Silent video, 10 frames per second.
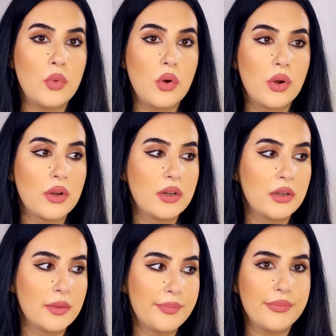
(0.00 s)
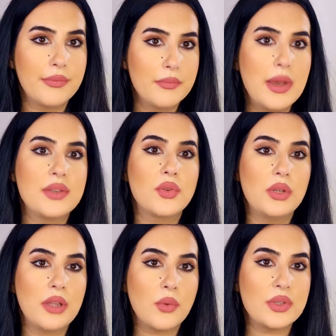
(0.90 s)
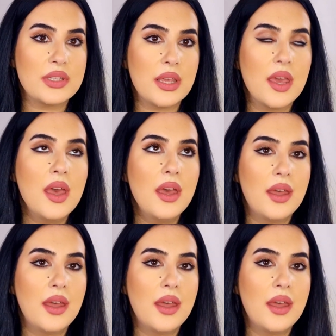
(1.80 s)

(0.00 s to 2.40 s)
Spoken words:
more masculine, I would say,